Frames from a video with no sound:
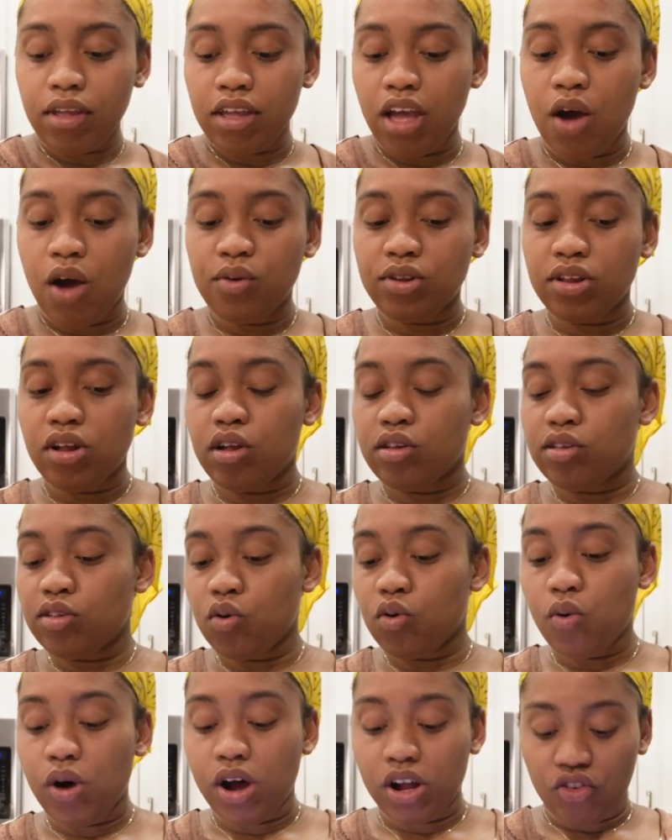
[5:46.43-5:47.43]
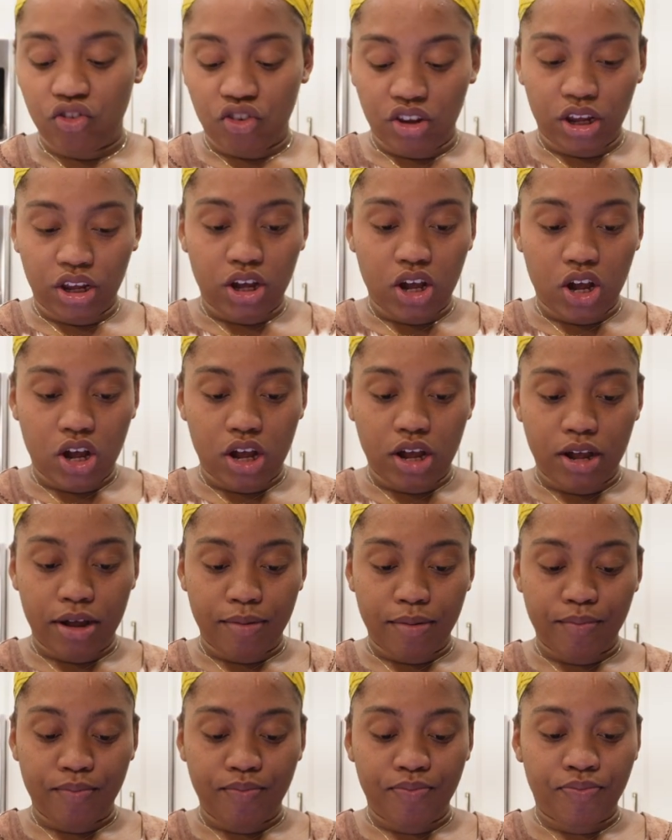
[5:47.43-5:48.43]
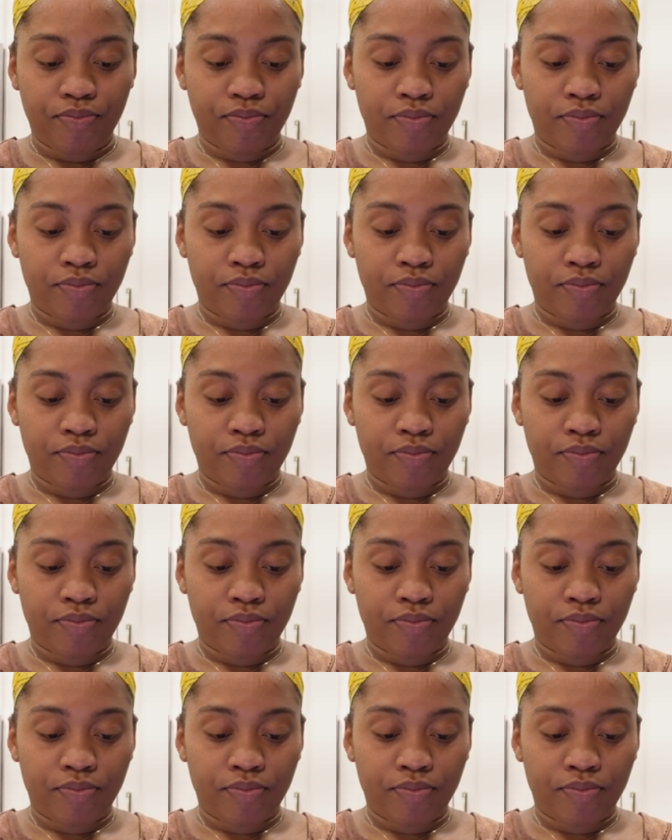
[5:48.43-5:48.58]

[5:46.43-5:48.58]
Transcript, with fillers: I was also watching, um,